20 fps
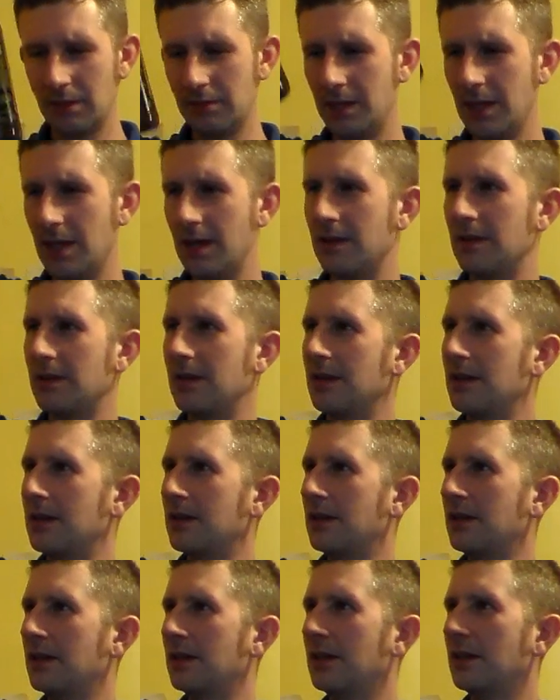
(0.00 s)
Oh no,
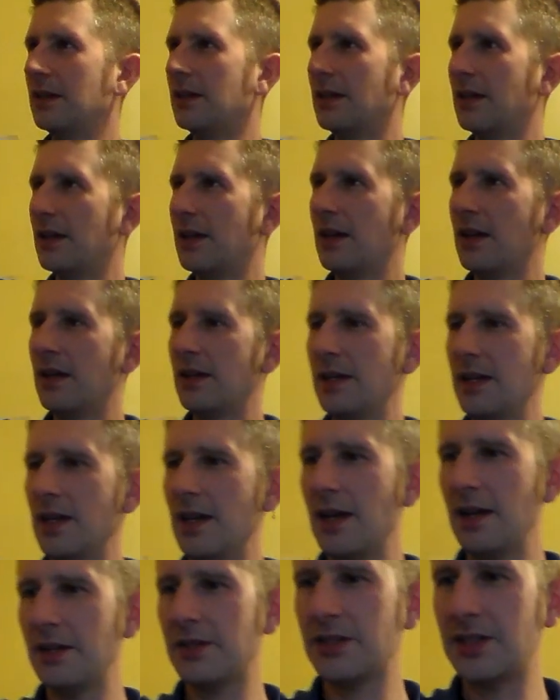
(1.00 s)

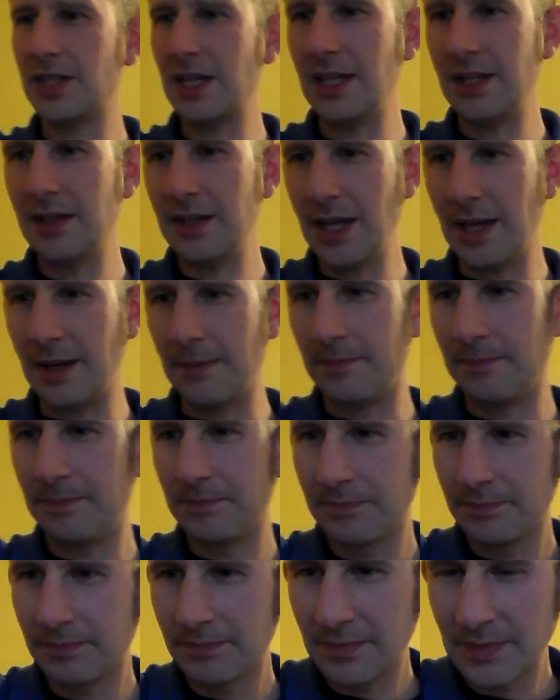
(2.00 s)
it's still in there.
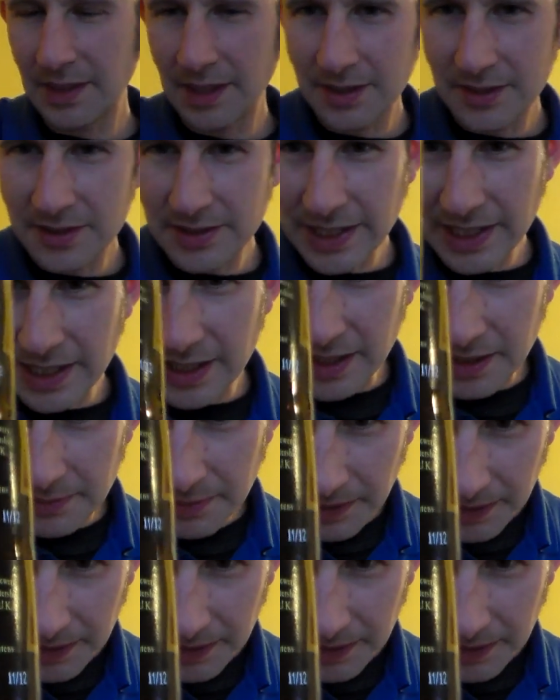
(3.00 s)
It's still in